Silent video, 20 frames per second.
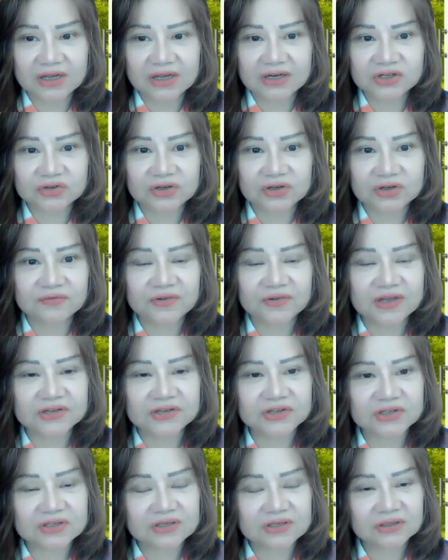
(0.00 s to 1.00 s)
we do
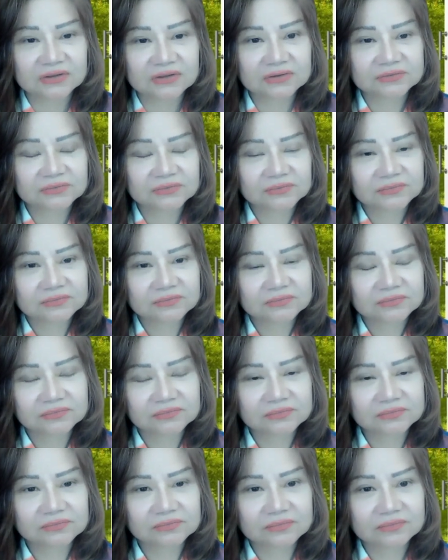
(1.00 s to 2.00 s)
work. Yeah,
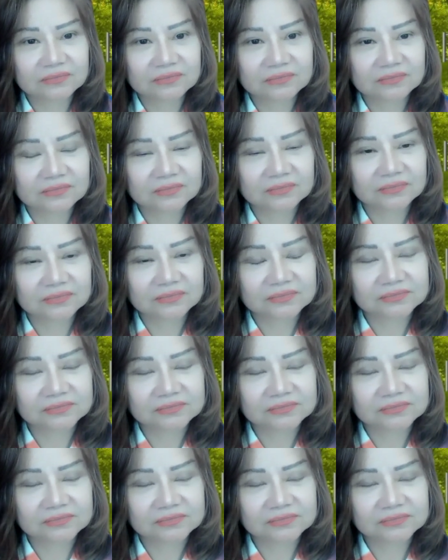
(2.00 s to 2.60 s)
we